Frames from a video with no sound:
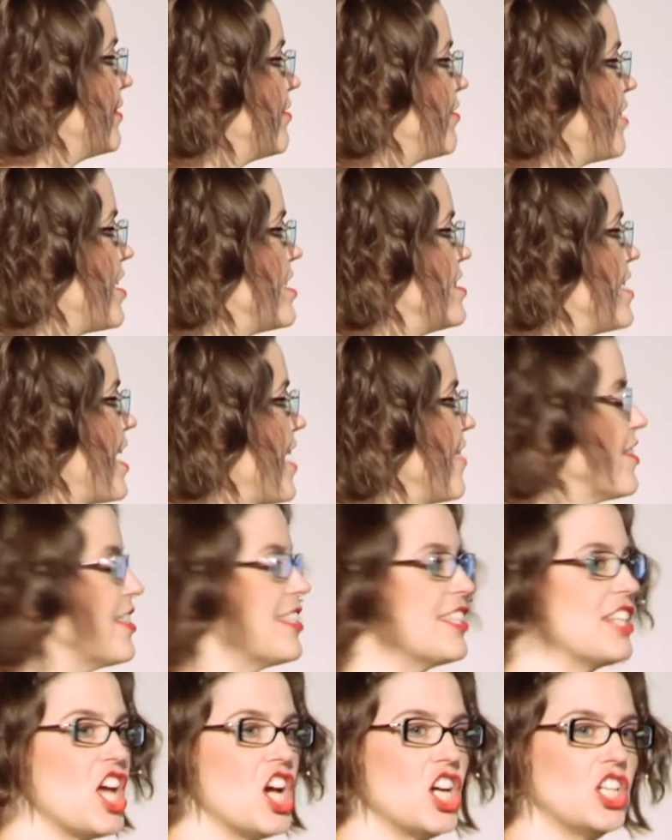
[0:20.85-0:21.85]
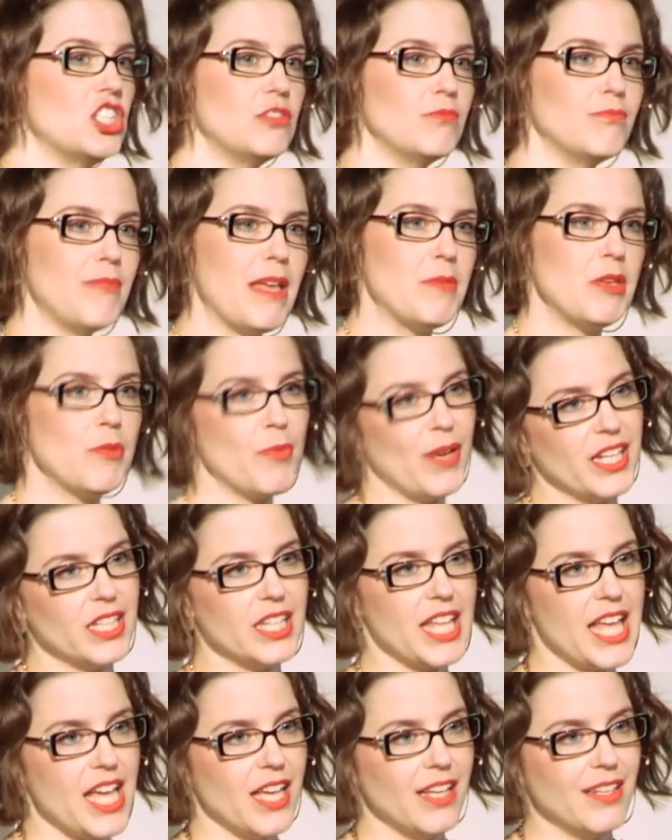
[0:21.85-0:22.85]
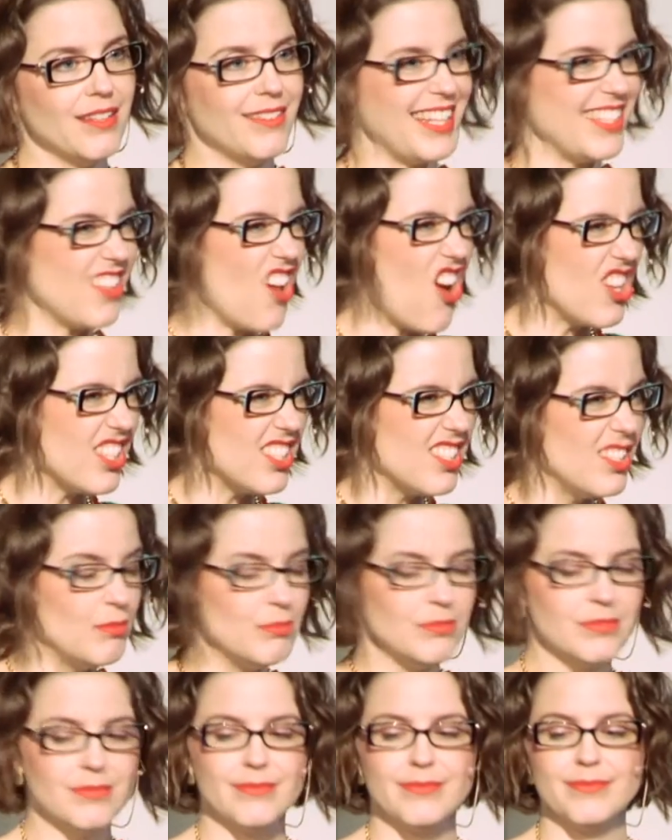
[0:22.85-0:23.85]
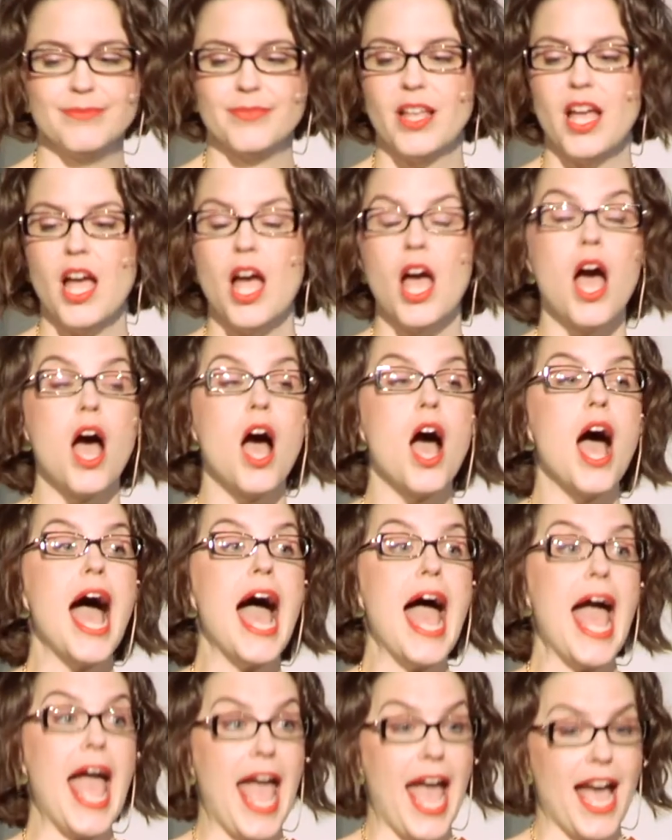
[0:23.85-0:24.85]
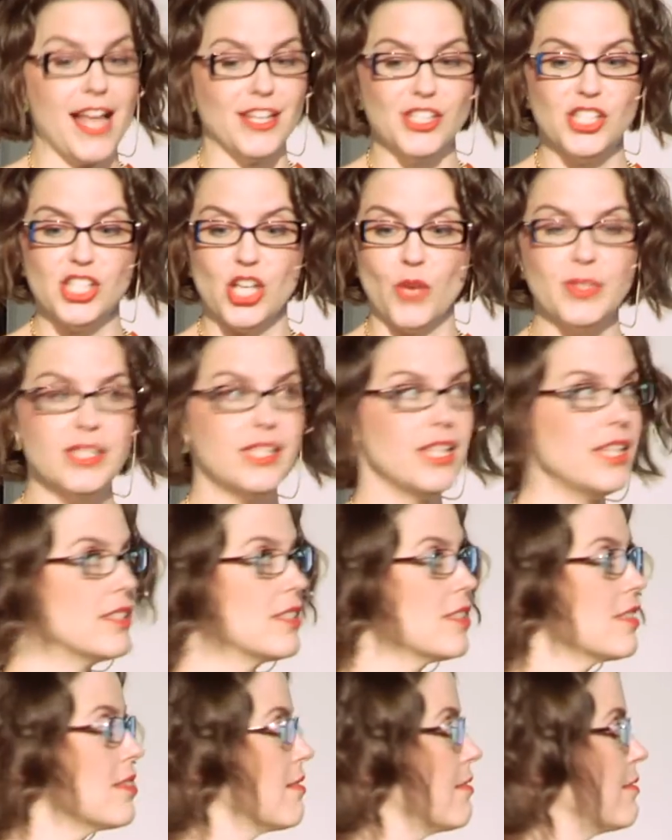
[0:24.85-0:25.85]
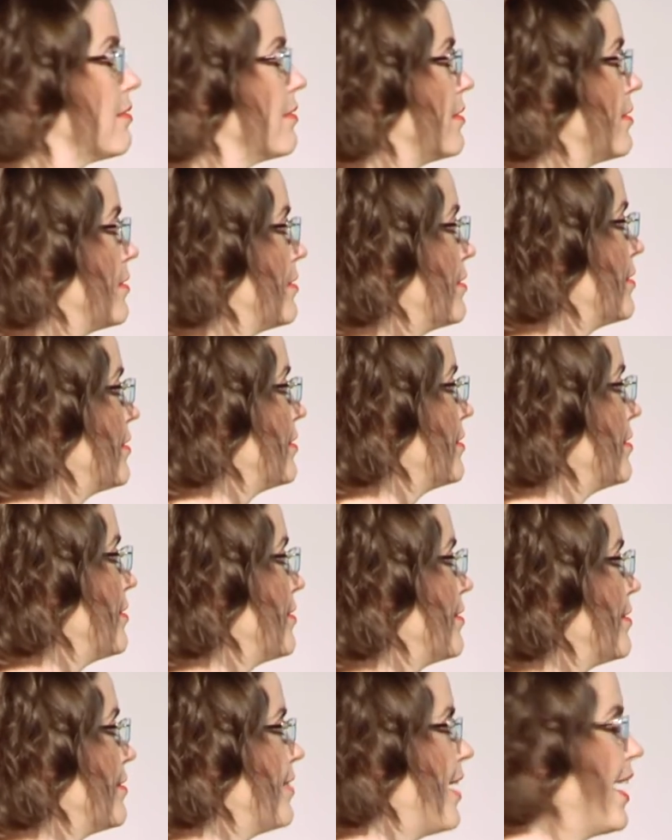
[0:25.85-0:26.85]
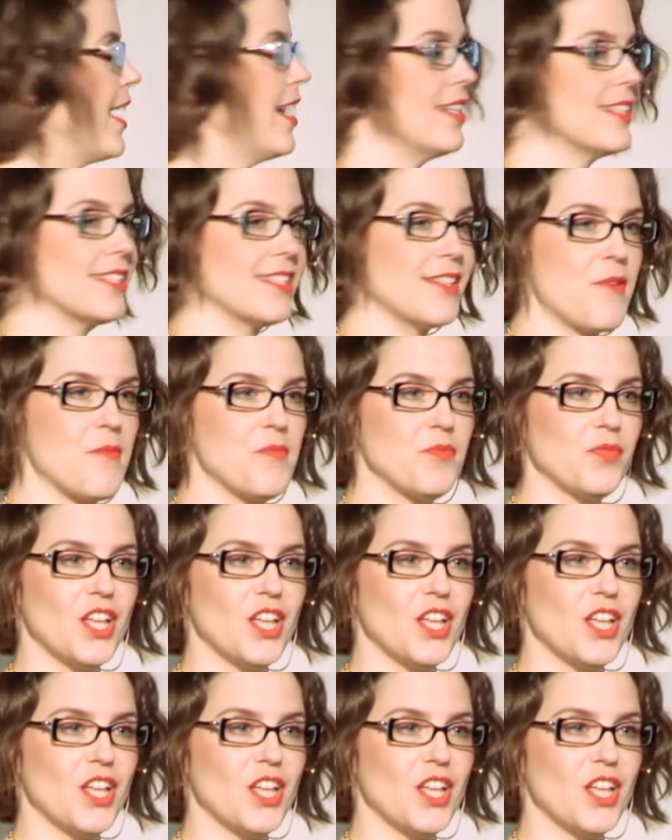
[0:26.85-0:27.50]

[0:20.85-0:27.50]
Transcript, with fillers: Fun day in the snow, maybe you break a leg, that's awesome. And so is this, right?